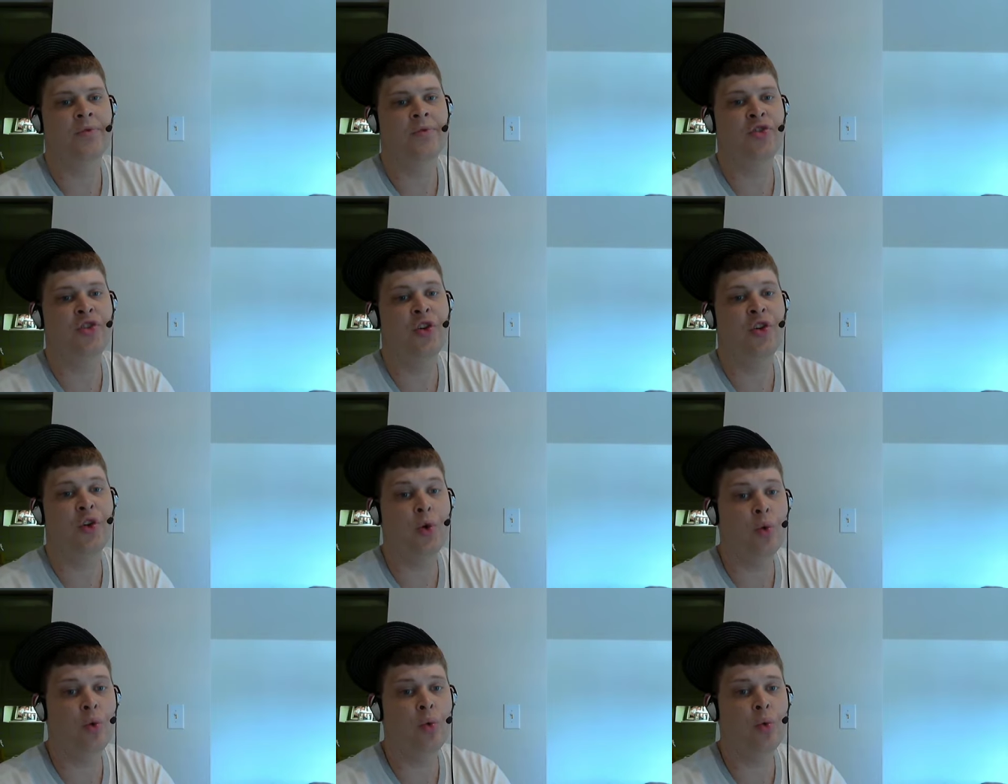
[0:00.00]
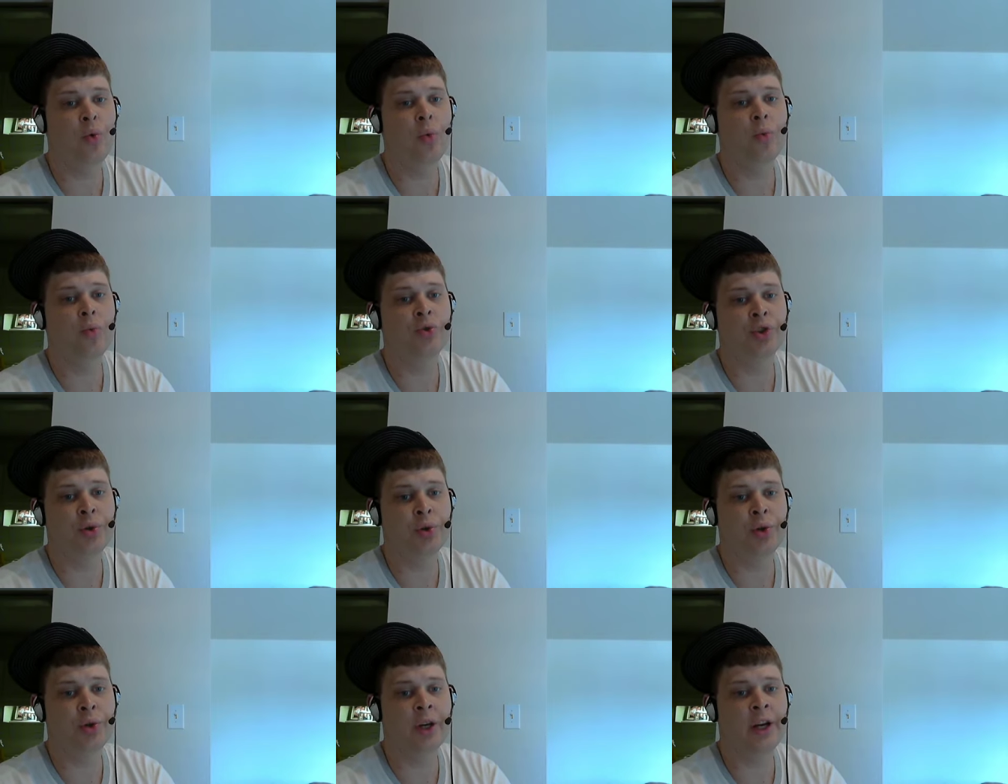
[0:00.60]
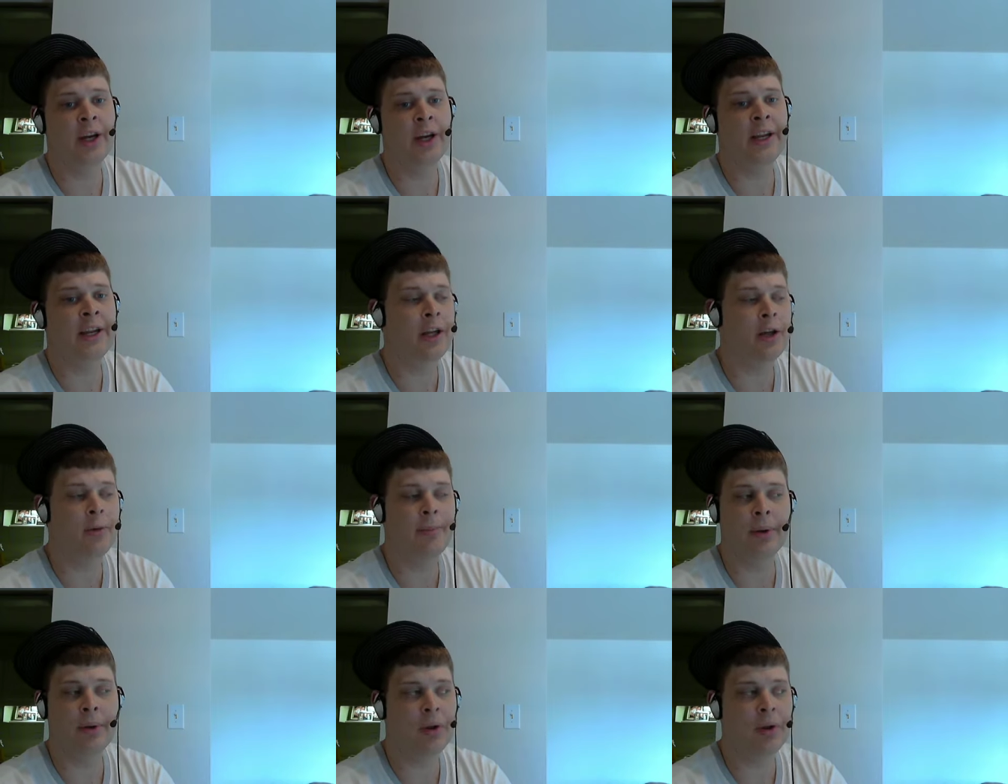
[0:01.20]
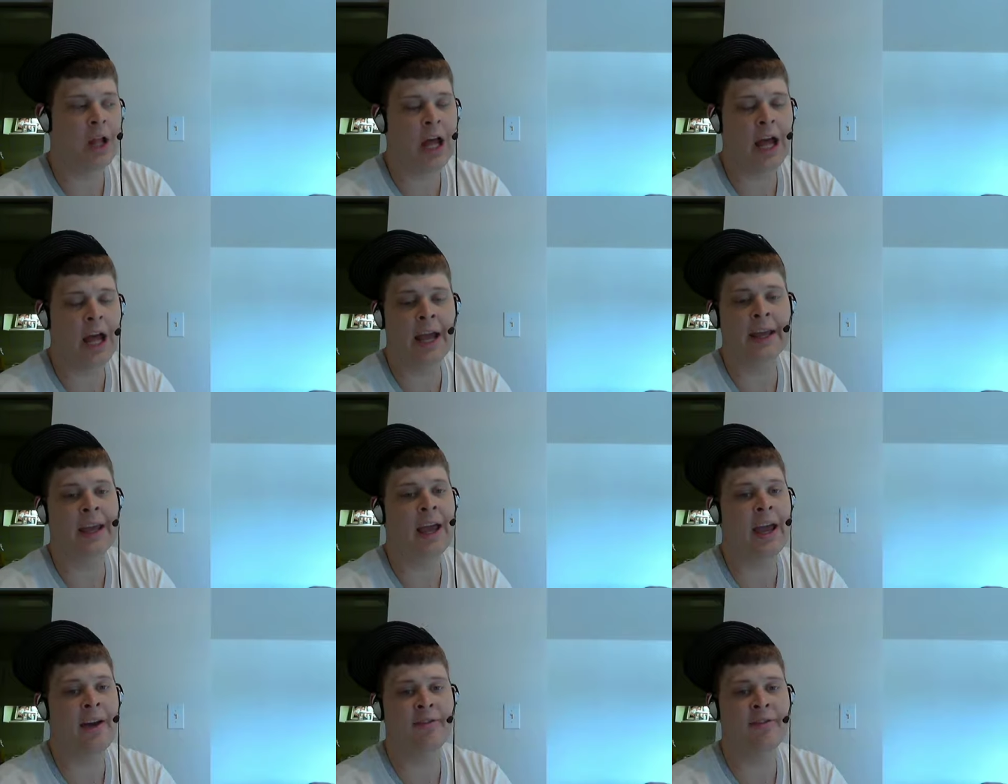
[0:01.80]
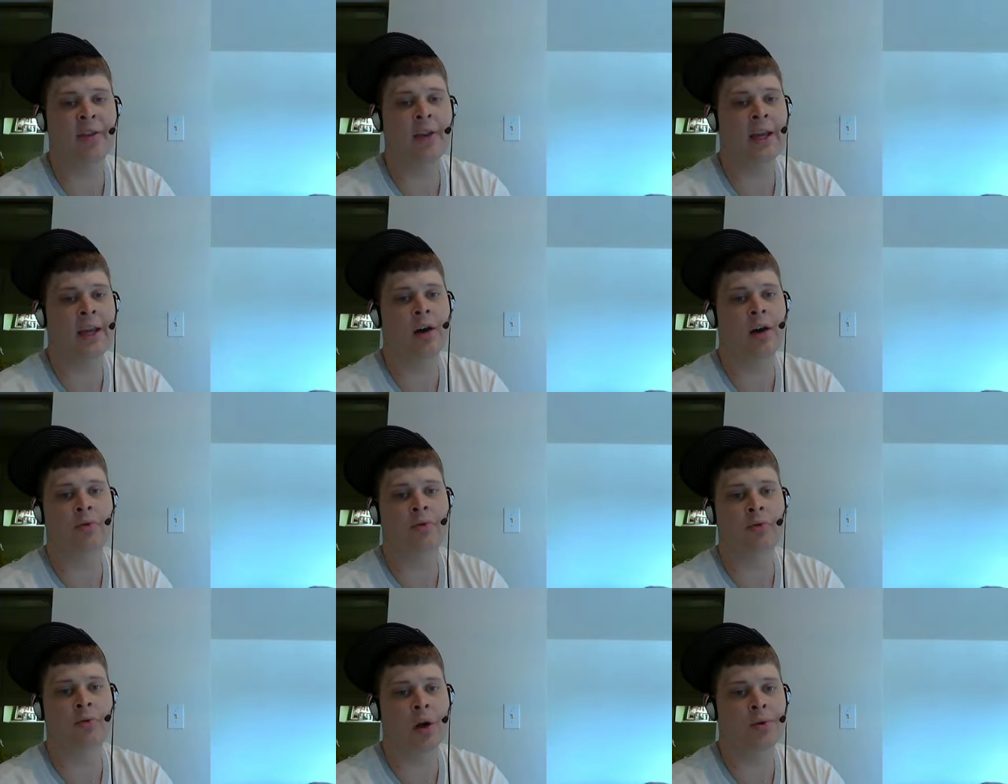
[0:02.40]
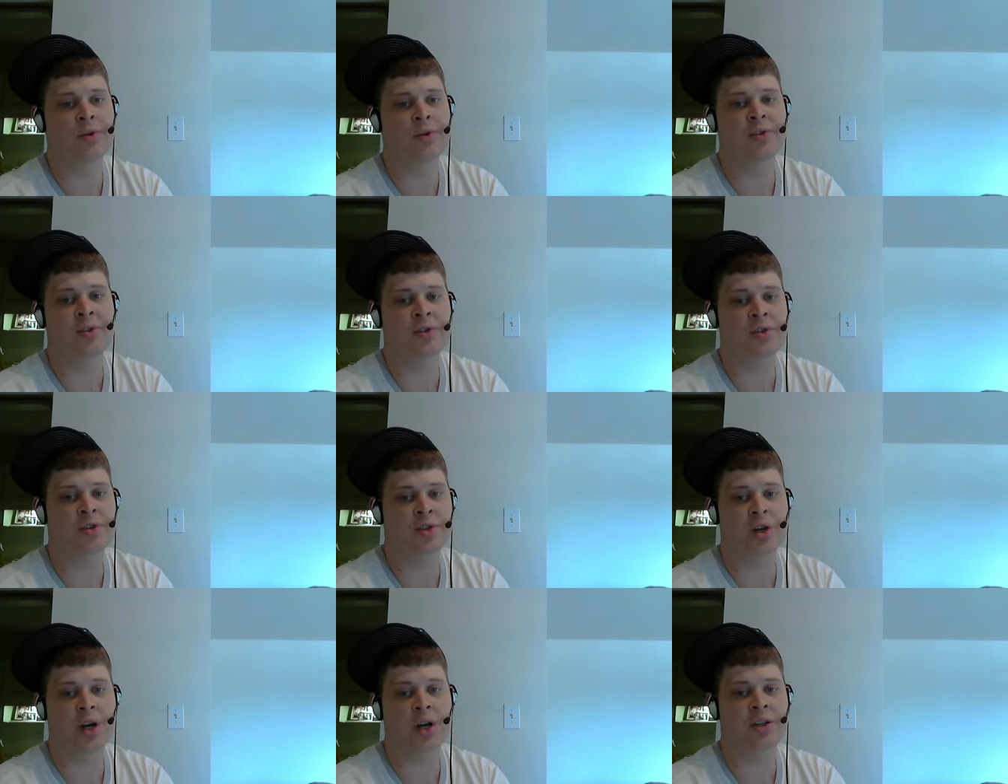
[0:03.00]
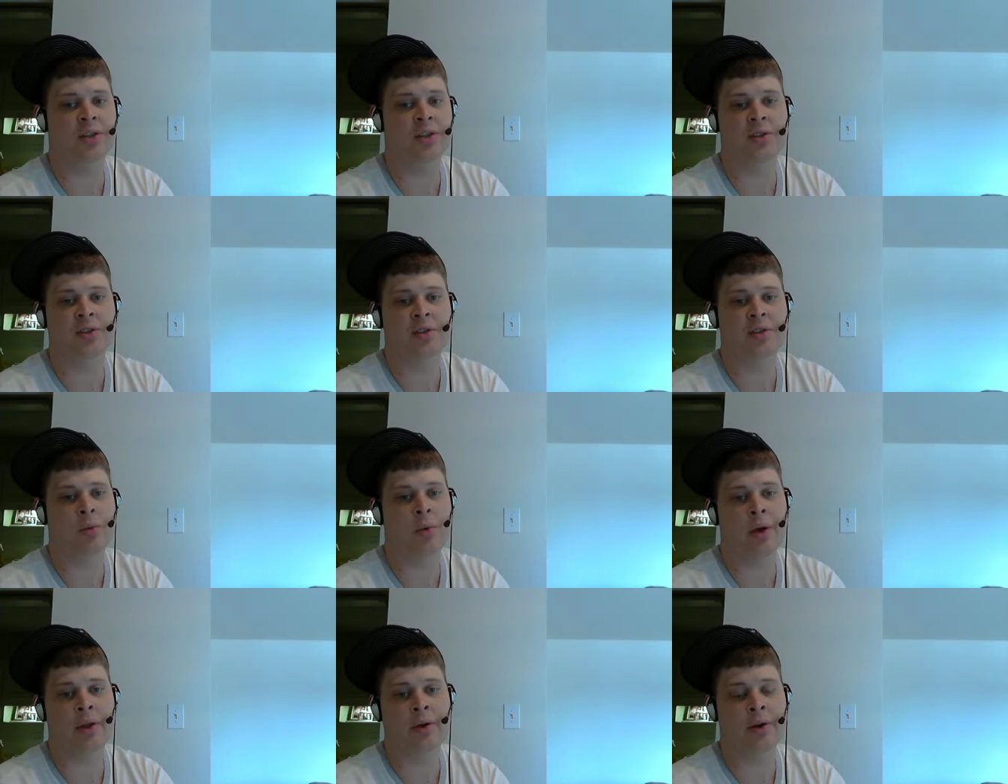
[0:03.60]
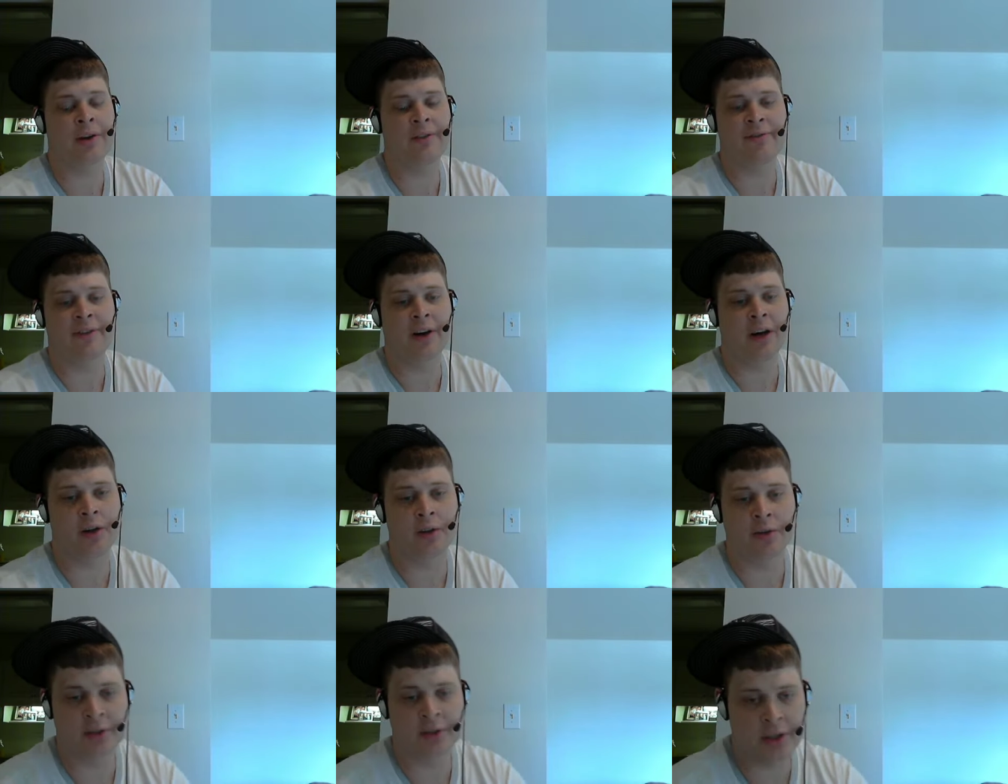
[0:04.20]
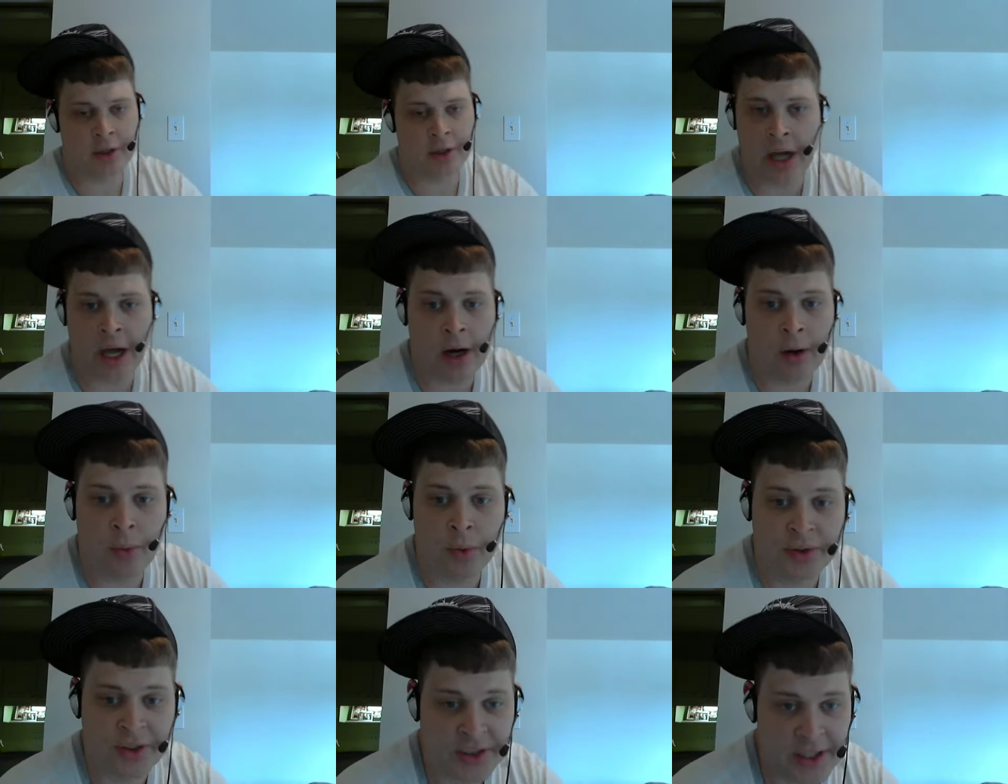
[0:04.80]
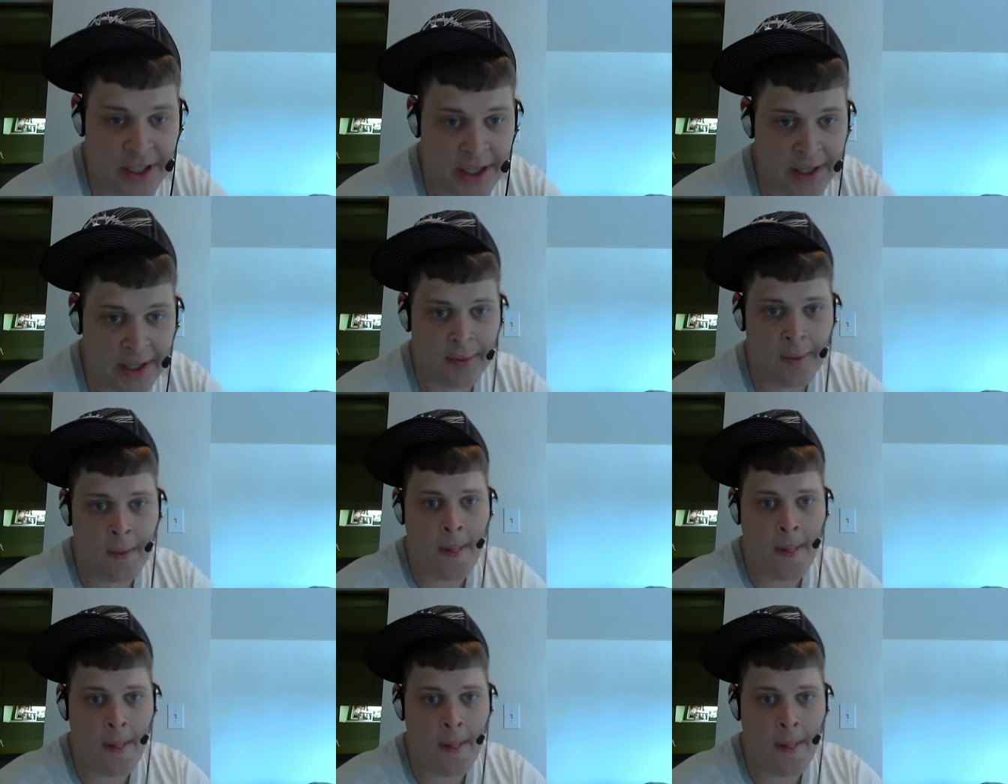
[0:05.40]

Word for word: to Judah, and he'll be relying heavily on Roach's instructions. So whether he follows it or not, we'll see.